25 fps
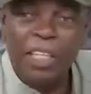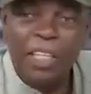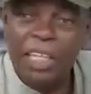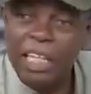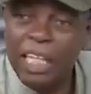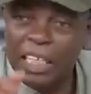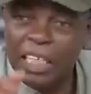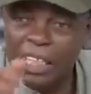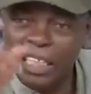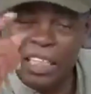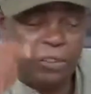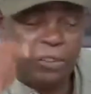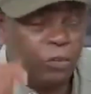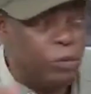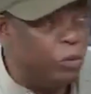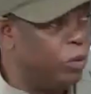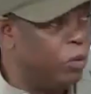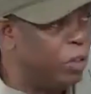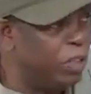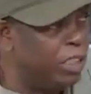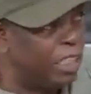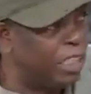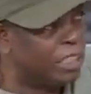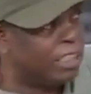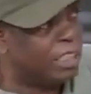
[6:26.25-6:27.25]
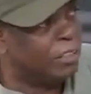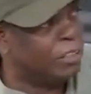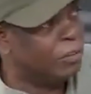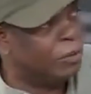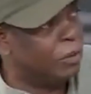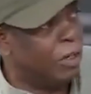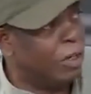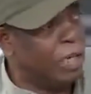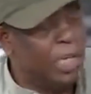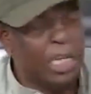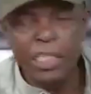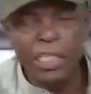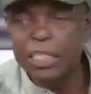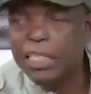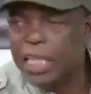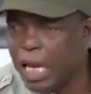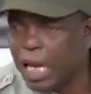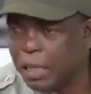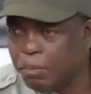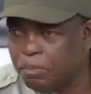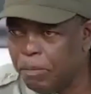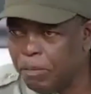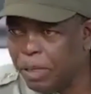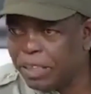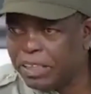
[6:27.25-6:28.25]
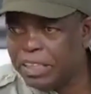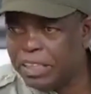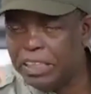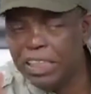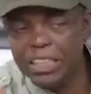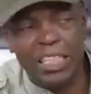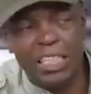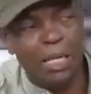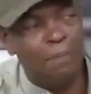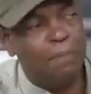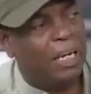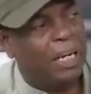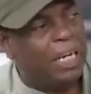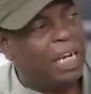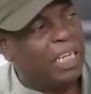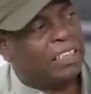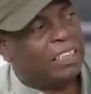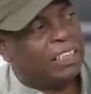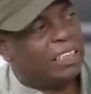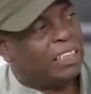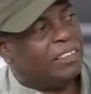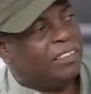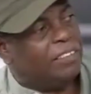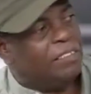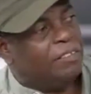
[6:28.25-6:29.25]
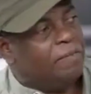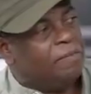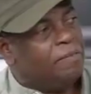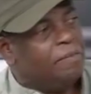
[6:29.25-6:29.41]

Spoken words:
that these coup leaders enjoy? That must teach them a lesson.